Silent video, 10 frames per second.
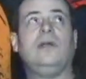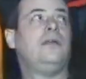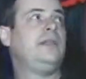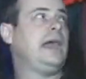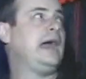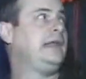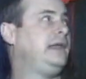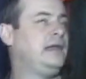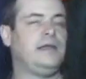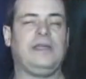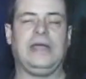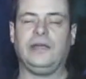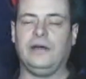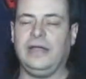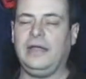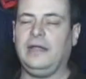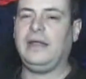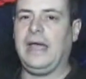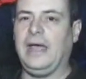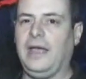the idea that you're in
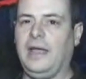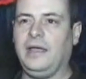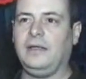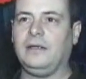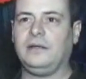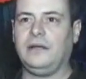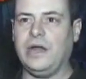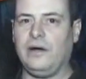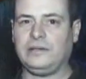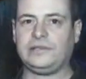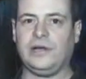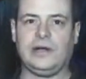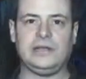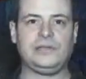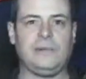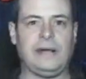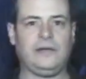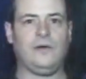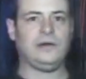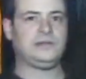a, you know, a circus, you're about to
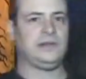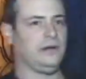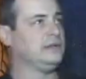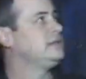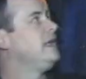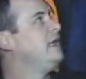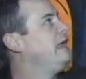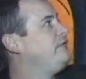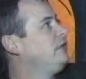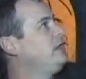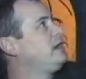go in a circus. If you look